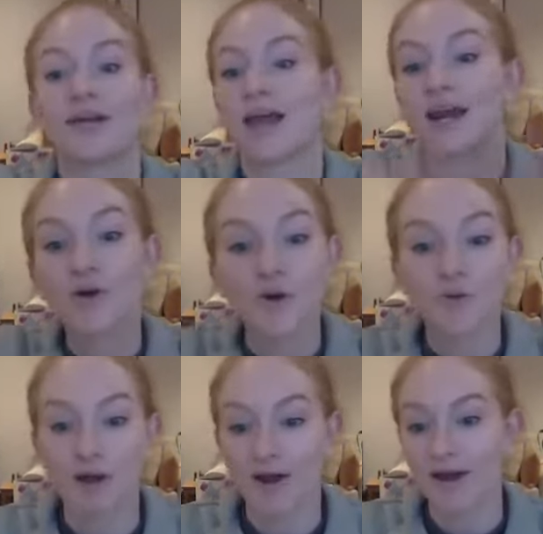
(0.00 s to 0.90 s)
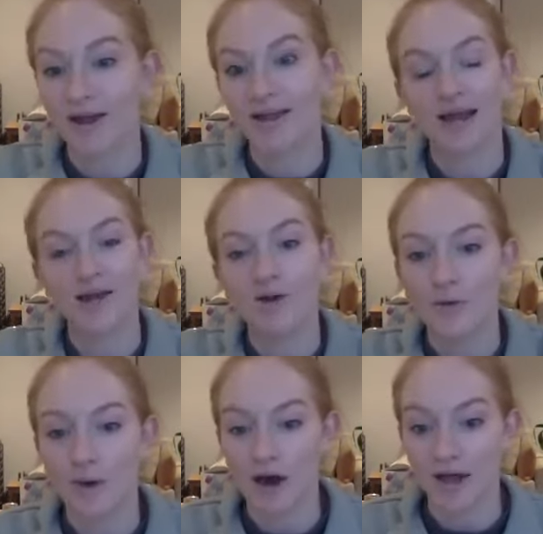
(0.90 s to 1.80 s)
get it all running, get it
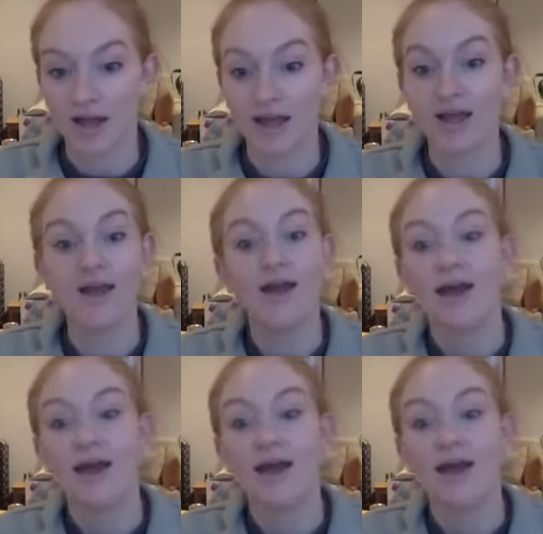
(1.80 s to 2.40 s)
all working.